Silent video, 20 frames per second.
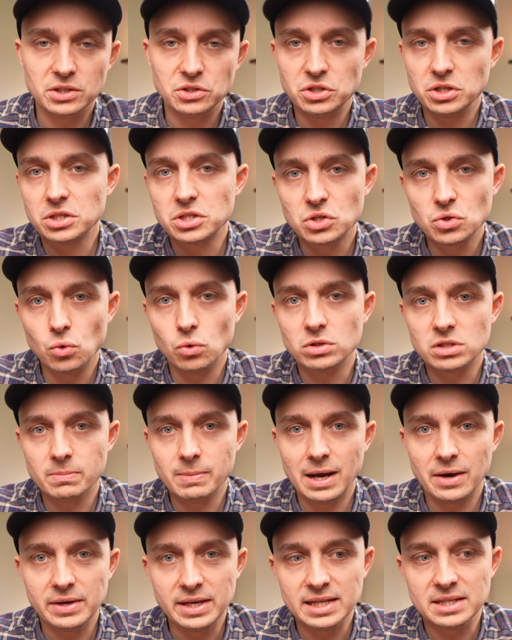just talked
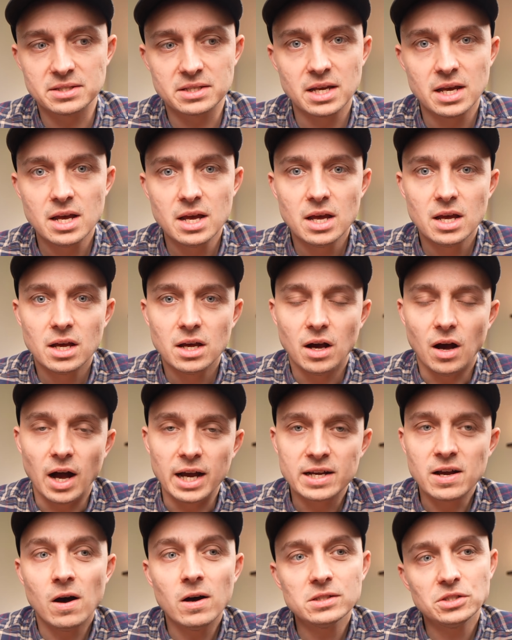about is
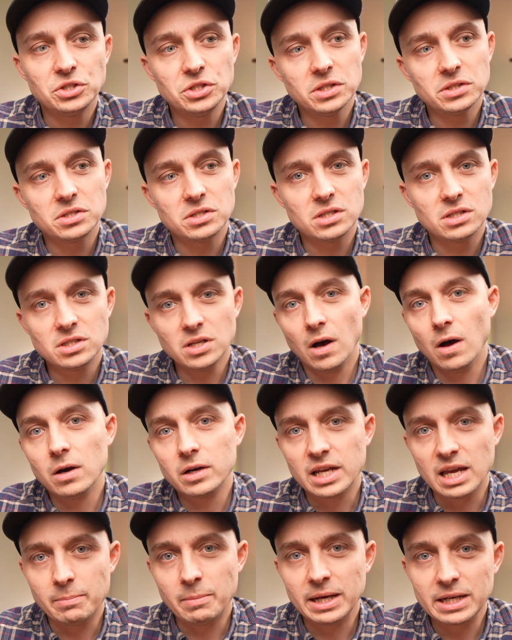I can't just
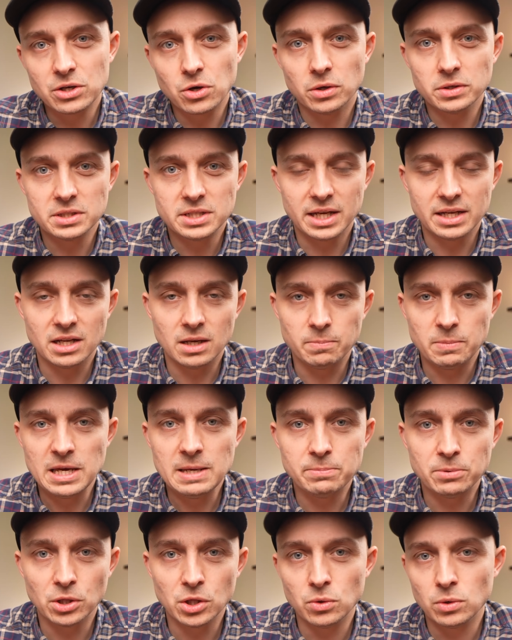target my content at
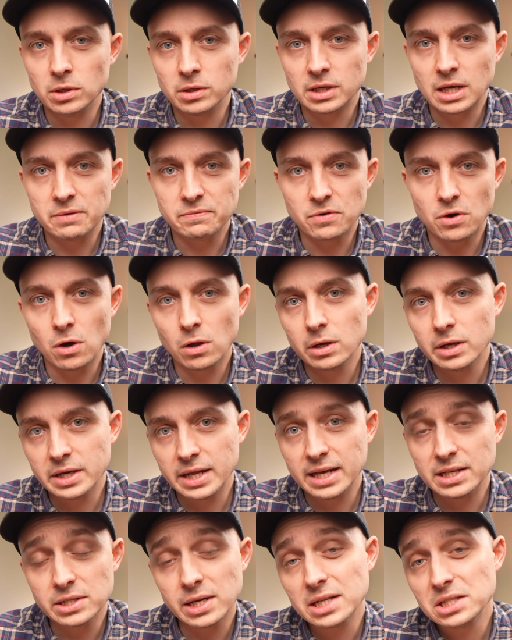people who are looking for
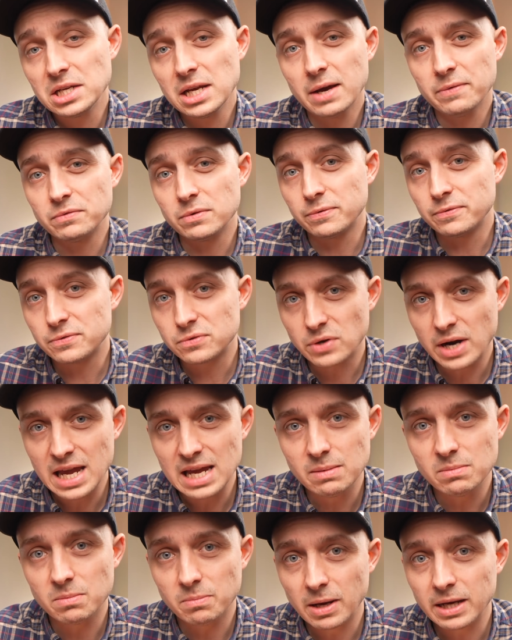holidays. I actually have to
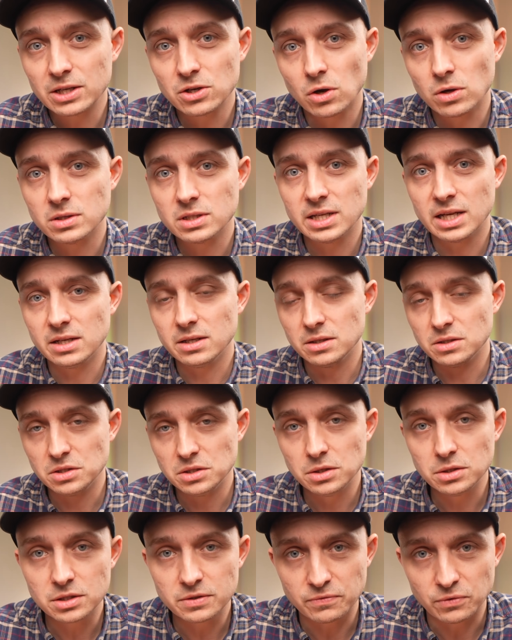frame my content as
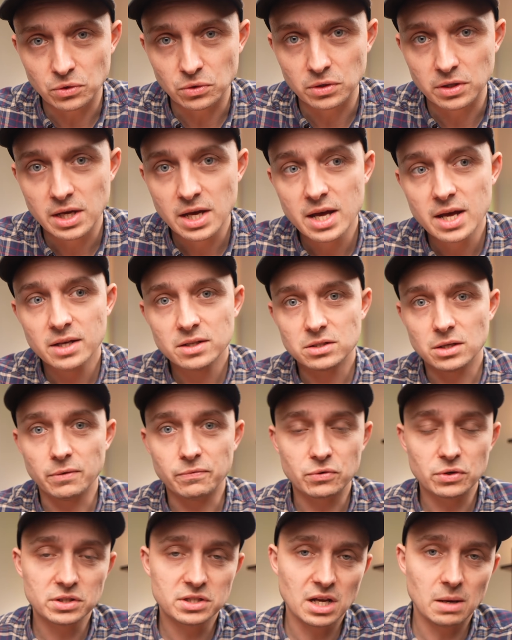useful. So
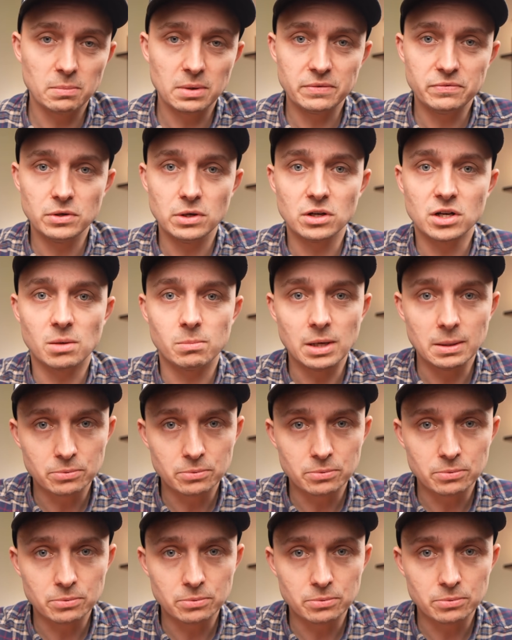for example, if you look on my